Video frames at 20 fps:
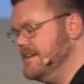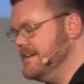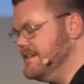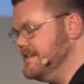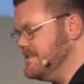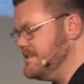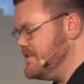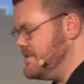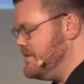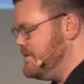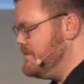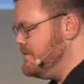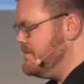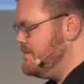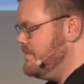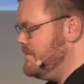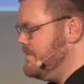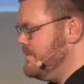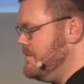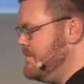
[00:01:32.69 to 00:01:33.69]
So
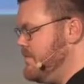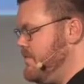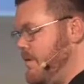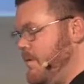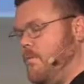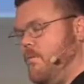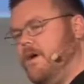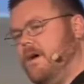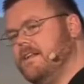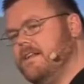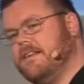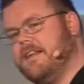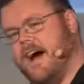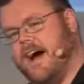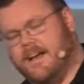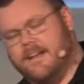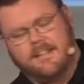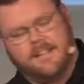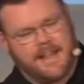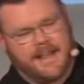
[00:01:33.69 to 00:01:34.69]
from one
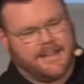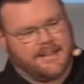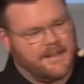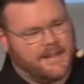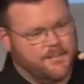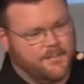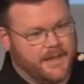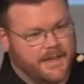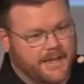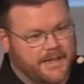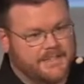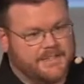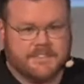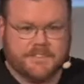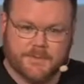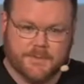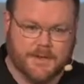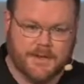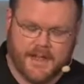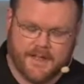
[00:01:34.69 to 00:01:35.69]
unlikely place
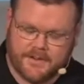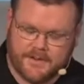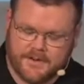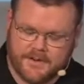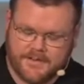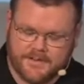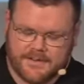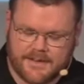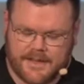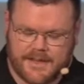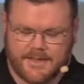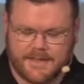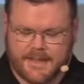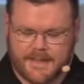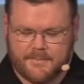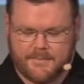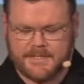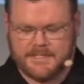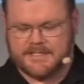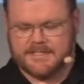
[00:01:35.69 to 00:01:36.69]
to another, let
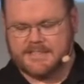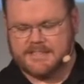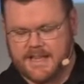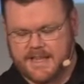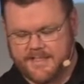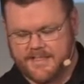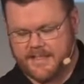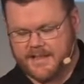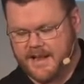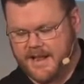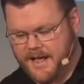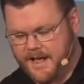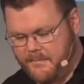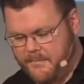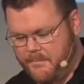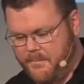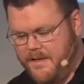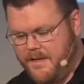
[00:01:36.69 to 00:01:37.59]
me just say that I'm